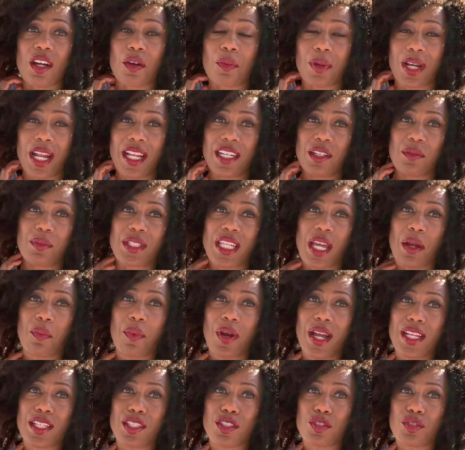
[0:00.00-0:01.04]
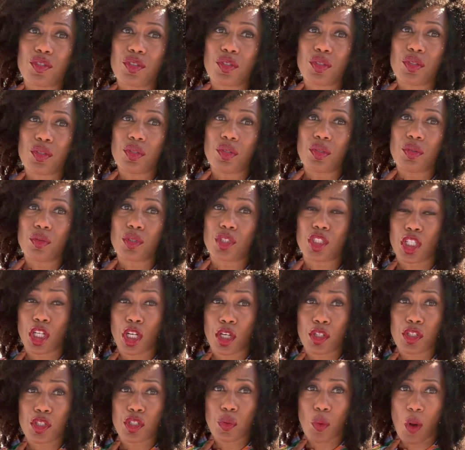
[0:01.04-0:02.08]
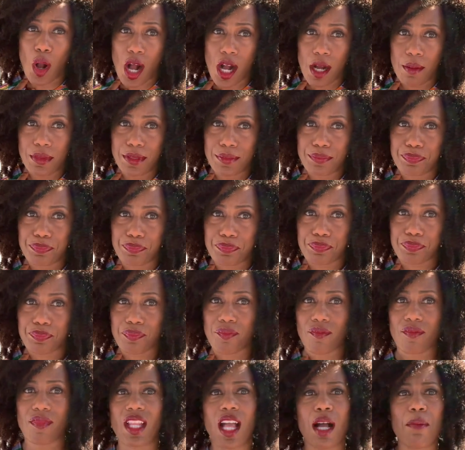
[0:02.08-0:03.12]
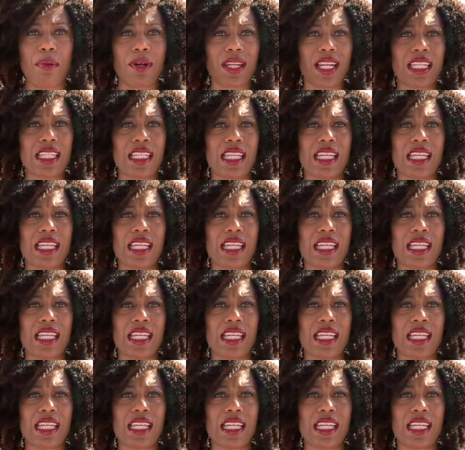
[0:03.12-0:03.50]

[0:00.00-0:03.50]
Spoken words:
what I did was I went to Charles Schwab. I'll put a